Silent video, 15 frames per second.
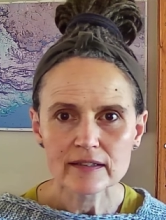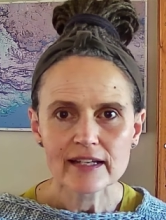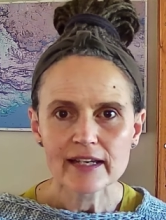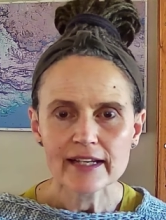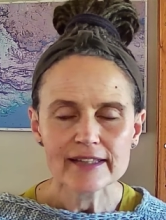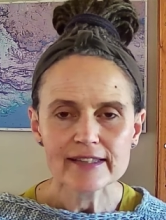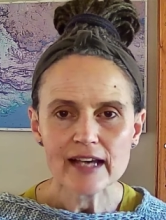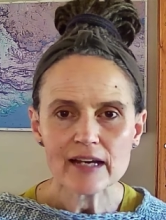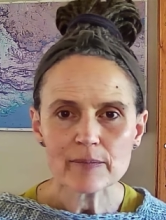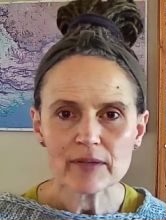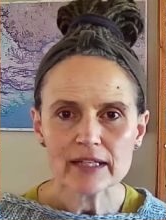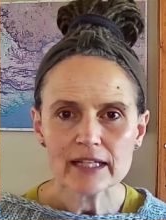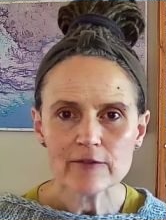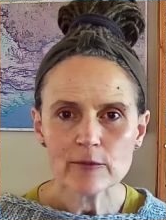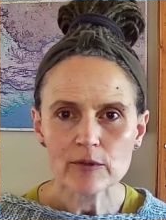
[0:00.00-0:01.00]
It's
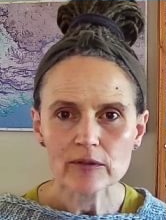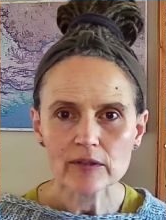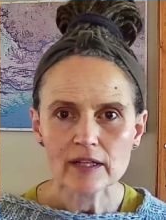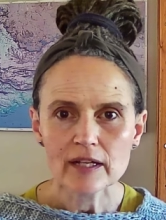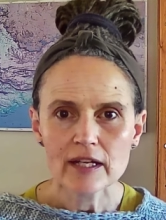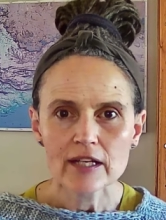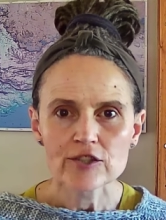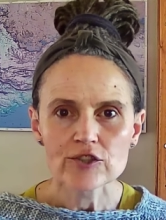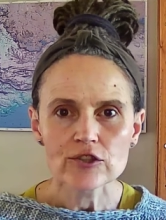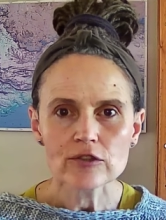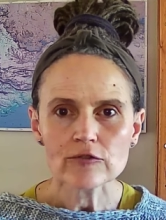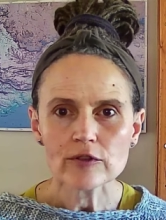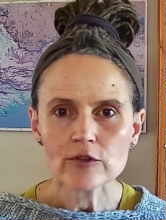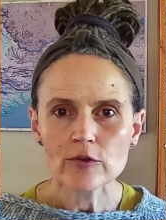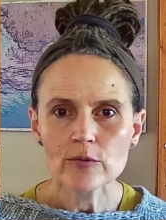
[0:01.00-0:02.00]
unbelievable.
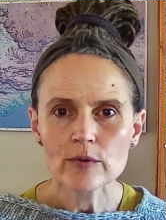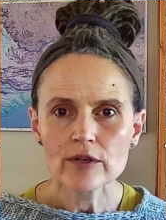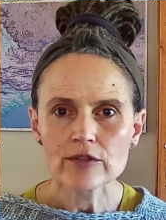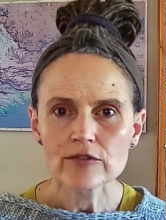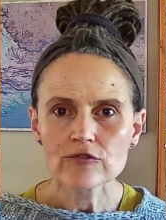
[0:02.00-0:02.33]
Children who were